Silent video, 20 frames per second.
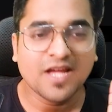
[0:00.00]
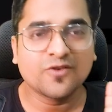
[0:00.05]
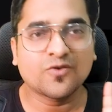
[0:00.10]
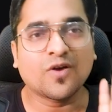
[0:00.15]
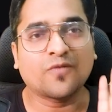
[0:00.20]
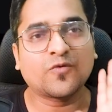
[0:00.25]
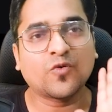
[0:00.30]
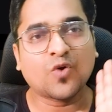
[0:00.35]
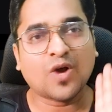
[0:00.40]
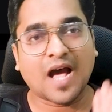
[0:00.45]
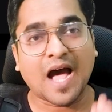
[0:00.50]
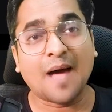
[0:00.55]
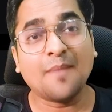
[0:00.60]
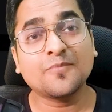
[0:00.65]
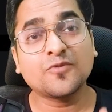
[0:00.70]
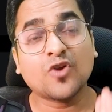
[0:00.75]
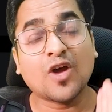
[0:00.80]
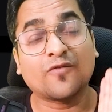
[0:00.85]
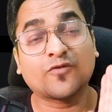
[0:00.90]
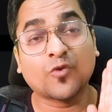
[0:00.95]
You have to
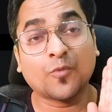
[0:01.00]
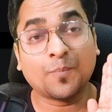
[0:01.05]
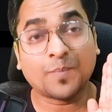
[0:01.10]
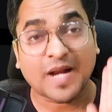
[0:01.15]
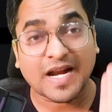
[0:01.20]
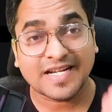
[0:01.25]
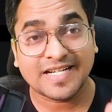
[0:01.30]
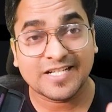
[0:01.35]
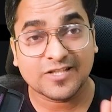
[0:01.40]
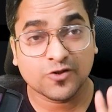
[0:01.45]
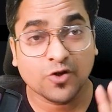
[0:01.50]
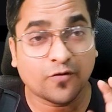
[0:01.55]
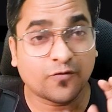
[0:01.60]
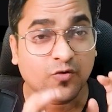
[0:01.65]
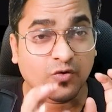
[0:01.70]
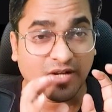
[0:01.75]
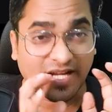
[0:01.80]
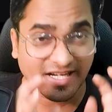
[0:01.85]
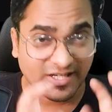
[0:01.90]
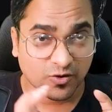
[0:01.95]
come, you have to practice, you have to
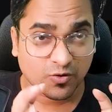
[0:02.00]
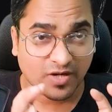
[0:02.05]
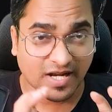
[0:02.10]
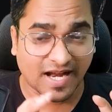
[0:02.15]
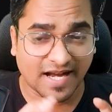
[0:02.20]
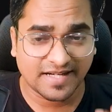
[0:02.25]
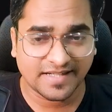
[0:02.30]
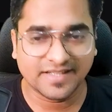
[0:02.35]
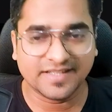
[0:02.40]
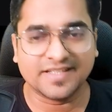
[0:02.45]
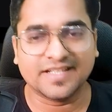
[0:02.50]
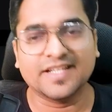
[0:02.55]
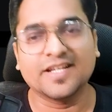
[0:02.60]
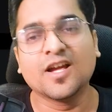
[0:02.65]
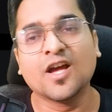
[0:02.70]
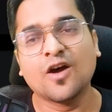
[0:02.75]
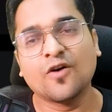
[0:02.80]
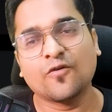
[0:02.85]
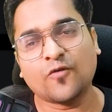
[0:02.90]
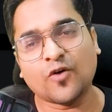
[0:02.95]
get your hand dirty.
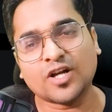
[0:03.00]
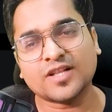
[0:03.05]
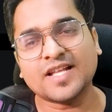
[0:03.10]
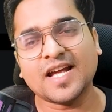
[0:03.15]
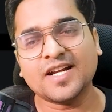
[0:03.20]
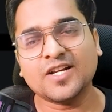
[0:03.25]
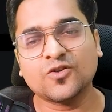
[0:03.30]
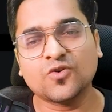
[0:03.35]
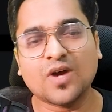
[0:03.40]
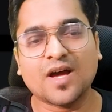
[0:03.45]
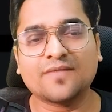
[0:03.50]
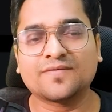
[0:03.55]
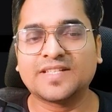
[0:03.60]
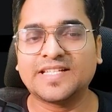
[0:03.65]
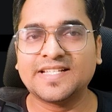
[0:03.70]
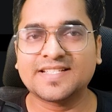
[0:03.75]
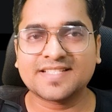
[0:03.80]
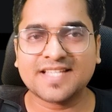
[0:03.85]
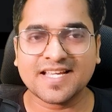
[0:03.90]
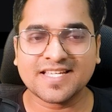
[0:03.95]
For that, you have
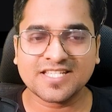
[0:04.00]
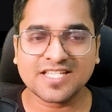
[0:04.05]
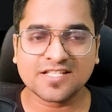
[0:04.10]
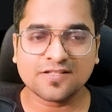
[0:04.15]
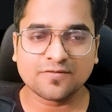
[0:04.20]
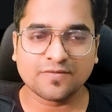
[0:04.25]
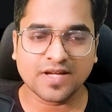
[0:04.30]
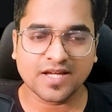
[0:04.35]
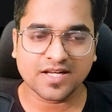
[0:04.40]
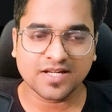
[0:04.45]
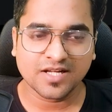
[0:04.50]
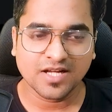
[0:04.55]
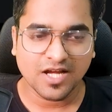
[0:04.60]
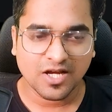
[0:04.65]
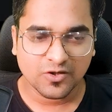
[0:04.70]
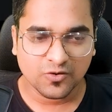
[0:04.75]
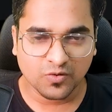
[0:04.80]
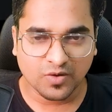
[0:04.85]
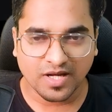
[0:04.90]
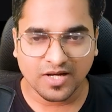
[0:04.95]
these sections where
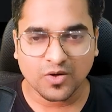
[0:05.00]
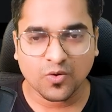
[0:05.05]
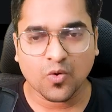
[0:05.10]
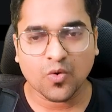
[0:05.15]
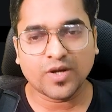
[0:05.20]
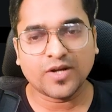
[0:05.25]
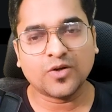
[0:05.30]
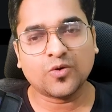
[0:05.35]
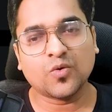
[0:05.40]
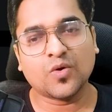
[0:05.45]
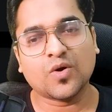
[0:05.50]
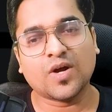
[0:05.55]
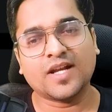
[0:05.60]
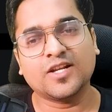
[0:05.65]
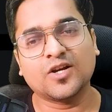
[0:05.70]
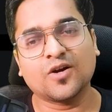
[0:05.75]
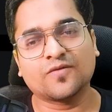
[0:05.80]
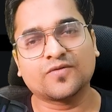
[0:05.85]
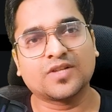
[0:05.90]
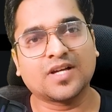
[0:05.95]
you can go into
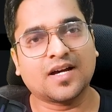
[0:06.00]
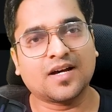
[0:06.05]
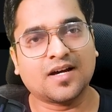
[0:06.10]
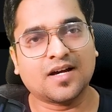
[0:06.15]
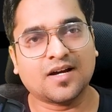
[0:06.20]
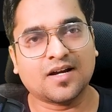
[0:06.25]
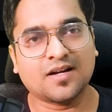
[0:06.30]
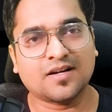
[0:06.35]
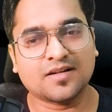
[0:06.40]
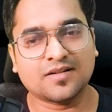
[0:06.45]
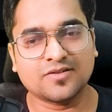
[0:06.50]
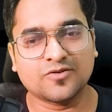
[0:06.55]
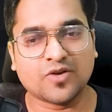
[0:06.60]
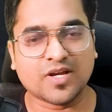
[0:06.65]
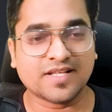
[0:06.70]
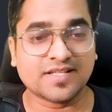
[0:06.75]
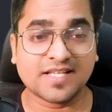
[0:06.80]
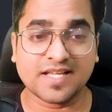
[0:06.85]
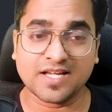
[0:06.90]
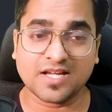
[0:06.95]
any of the, you
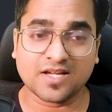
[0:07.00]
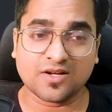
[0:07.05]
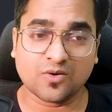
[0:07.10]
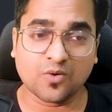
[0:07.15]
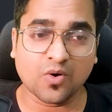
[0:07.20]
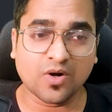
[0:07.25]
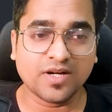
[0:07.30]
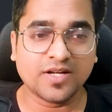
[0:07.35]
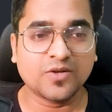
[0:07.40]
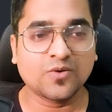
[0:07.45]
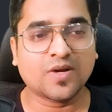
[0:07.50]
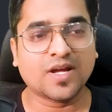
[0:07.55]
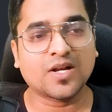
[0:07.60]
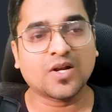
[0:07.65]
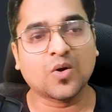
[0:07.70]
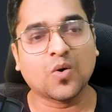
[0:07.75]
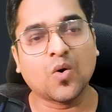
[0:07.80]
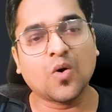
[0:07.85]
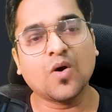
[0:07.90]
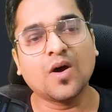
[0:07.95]
can say, code, you
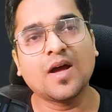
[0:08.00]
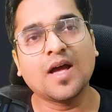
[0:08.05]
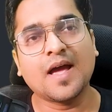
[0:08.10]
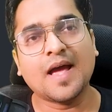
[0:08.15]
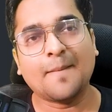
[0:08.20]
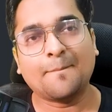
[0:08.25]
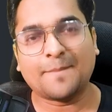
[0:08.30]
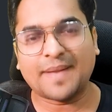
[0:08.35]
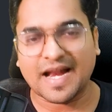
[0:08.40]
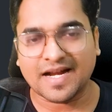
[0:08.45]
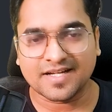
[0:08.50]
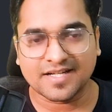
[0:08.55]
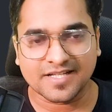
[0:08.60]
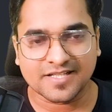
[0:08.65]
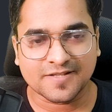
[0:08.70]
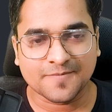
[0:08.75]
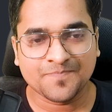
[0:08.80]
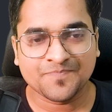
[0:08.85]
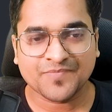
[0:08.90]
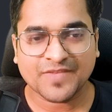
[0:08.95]
can go
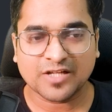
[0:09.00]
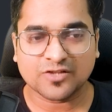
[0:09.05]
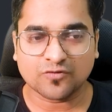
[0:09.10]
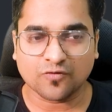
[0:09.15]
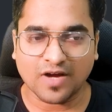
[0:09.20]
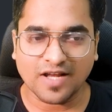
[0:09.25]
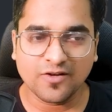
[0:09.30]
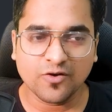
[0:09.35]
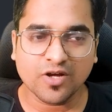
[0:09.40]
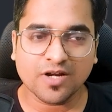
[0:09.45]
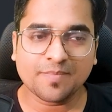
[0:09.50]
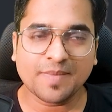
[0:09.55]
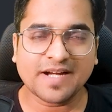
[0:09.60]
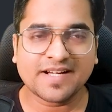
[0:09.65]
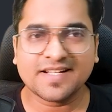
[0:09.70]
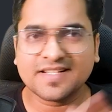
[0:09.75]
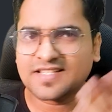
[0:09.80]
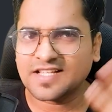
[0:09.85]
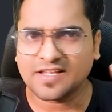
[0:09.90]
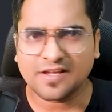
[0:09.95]
practice. So while you are
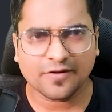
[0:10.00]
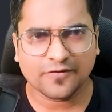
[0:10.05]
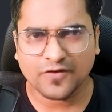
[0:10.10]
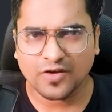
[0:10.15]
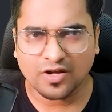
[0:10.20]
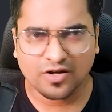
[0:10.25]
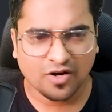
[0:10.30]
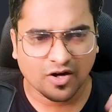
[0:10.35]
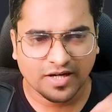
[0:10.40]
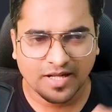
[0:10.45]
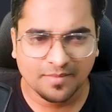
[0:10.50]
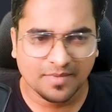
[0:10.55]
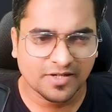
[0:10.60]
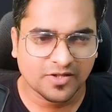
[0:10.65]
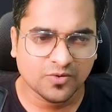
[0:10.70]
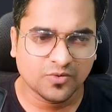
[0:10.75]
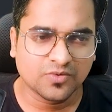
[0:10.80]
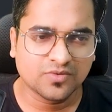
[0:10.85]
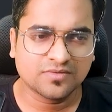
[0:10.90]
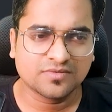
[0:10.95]
practicing, if you are not able
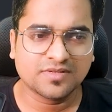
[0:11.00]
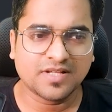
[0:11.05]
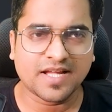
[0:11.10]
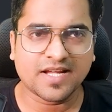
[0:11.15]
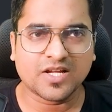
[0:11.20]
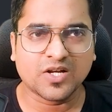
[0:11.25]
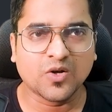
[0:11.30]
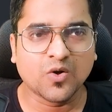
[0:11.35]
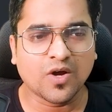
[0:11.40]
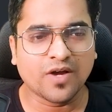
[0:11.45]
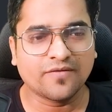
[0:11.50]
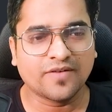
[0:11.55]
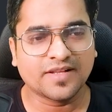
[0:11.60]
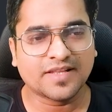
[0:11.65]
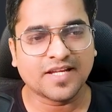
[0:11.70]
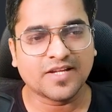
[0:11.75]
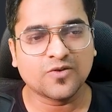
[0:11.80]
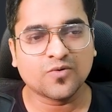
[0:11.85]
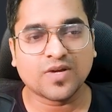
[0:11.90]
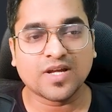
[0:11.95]
to like know
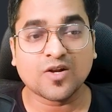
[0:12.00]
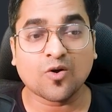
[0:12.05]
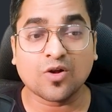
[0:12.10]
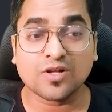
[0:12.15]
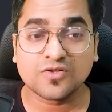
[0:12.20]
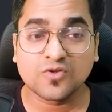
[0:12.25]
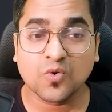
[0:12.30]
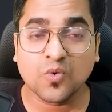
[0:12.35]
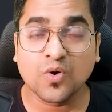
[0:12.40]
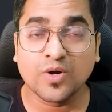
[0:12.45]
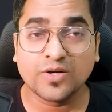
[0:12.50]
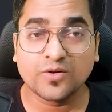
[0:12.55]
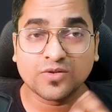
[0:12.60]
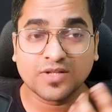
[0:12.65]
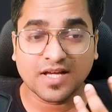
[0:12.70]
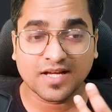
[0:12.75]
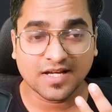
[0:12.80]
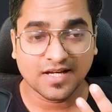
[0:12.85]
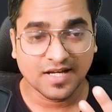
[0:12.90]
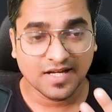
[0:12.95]
everything, you can also go into
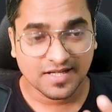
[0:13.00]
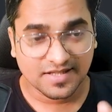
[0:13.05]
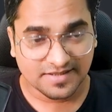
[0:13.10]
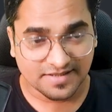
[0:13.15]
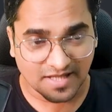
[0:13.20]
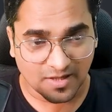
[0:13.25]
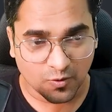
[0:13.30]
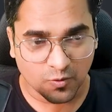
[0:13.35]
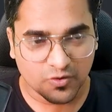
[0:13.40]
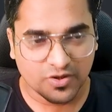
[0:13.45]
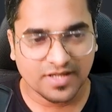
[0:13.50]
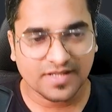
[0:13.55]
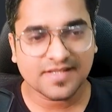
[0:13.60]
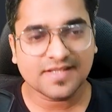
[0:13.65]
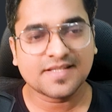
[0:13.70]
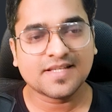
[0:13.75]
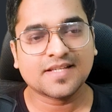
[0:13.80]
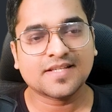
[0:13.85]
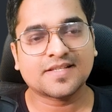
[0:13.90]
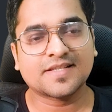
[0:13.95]
the
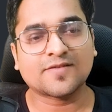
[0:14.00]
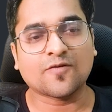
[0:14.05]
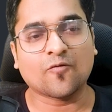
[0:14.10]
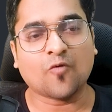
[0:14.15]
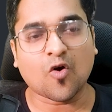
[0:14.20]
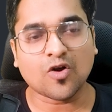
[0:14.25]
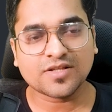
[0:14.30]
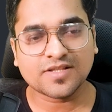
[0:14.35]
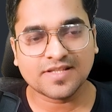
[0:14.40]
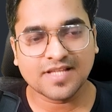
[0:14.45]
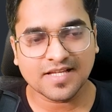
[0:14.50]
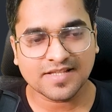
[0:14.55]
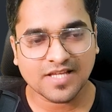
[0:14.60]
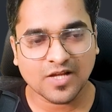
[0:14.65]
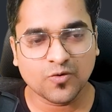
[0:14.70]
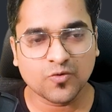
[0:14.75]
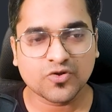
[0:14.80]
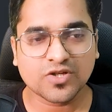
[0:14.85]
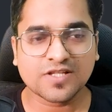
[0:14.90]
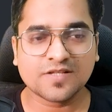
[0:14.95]
solutions, watch the
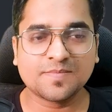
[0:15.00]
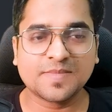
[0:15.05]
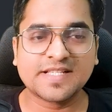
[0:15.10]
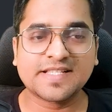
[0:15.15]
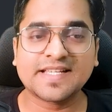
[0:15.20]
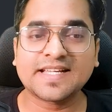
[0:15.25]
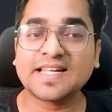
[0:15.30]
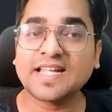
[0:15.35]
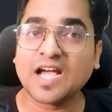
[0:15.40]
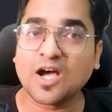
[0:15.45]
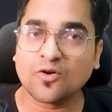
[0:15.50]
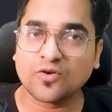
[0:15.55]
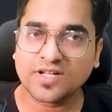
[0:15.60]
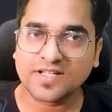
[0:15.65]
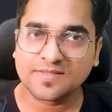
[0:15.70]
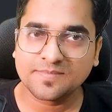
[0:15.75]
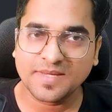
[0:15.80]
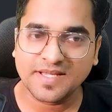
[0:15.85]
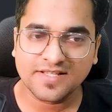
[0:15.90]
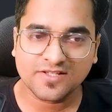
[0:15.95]
solutions, basically how it
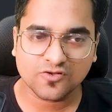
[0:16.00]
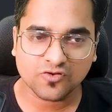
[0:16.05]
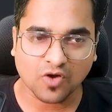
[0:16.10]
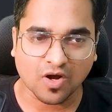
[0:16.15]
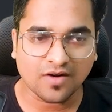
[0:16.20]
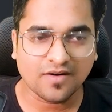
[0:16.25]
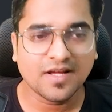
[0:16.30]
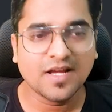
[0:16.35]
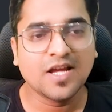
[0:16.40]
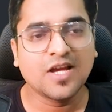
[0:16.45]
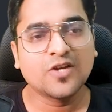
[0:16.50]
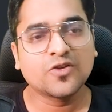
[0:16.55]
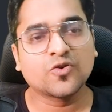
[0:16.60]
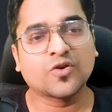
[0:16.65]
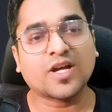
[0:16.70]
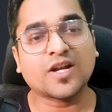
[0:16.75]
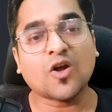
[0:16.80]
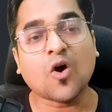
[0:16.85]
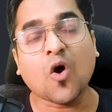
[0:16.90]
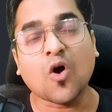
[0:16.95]
is being solved. You
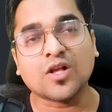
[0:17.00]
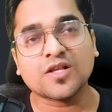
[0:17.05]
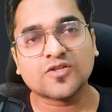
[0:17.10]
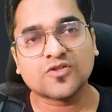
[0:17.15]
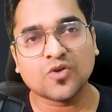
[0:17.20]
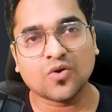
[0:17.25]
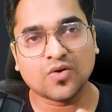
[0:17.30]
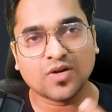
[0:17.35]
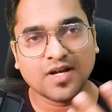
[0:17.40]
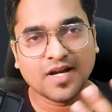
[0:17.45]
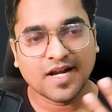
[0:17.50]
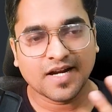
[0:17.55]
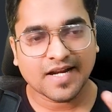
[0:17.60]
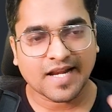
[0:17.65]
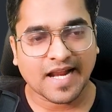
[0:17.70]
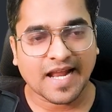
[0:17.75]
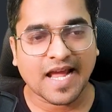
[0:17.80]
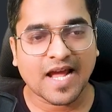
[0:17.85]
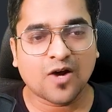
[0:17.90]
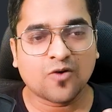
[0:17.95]
can also
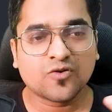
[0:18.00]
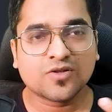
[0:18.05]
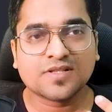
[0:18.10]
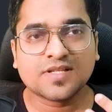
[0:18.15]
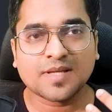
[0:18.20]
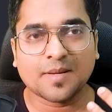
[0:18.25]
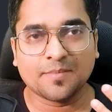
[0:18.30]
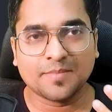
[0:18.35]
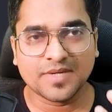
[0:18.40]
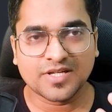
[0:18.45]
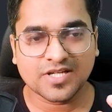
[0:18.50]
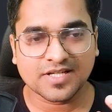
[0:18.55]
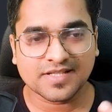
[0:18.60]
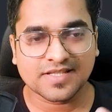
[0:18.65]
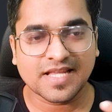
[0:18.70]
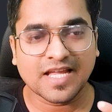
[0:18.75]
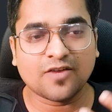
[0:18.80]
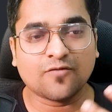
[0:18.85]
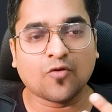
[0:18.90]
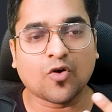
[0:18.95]
try out submissions,
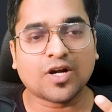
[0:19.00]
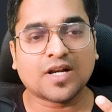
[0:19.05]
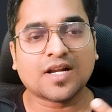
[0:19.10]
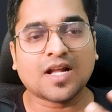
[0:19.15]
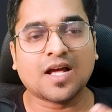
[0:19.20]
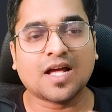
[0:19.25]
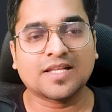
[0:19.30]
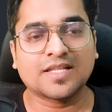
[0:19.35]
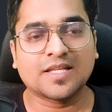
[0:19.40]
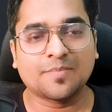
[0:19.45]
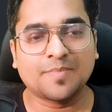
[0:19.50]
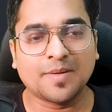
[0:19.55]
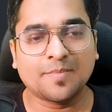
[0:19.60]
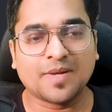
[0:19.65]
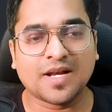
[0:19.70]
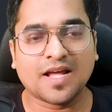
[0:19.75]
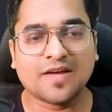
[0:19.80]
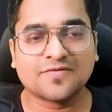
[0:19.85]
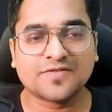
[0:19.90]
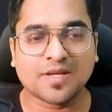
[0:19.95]
like what other people
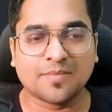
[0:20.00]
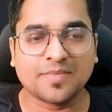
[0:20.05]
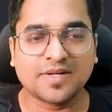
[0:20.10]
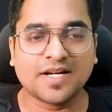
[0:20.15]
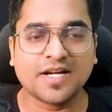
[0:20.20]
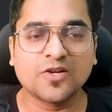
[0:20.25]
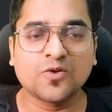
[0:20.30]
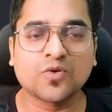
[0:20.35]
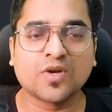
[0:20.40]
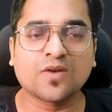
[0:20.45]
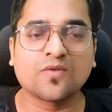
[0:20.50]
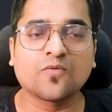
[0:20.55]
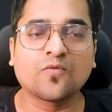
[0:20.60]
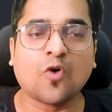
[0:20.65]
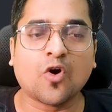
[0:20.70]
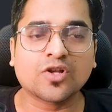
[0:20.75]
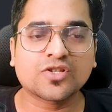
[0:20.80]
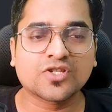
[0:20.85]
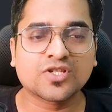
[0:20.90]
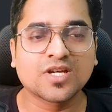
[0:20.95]
have submitted. You can
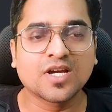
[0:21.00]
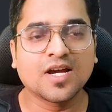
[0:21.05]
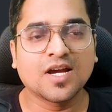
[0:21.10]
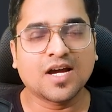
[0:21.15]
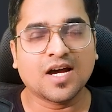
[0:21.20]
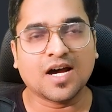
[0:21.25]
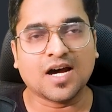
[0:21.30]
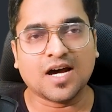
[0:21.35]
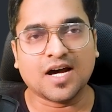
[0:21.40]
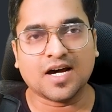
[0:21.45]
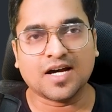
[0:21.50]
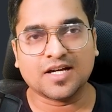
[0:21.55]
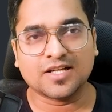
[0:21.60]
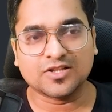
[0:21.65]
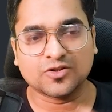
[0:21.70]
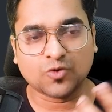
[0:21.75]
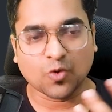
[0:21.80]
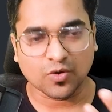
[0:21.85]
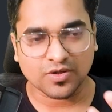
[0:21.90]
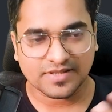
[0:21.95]
watch
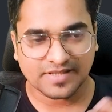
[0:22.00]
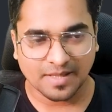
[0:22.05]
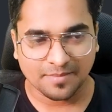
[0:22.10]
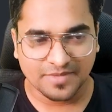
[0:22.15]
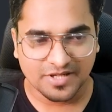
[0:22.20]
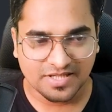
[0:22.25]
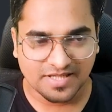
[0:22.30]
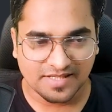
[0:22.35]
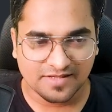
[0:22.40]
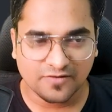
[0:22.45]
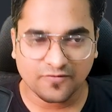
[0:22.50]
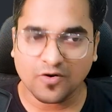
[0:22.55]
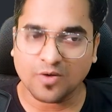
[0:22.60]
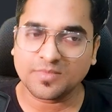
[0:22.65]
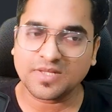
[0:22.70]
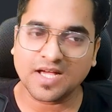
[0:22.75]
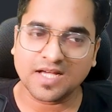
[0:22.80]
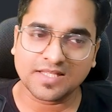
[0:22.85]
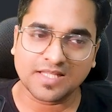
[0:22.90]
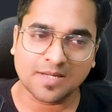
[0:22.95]
those submissions from
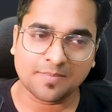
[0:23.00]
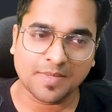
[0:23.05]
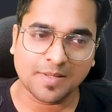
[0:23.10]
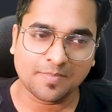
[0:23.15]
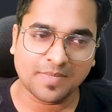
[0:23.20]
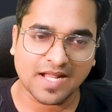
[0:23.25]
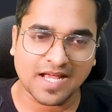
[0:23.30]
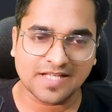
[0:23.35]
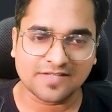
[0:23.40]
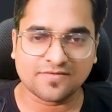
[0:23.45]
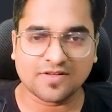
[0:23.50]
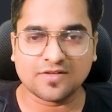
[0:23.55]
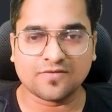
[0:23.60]
the other people as well.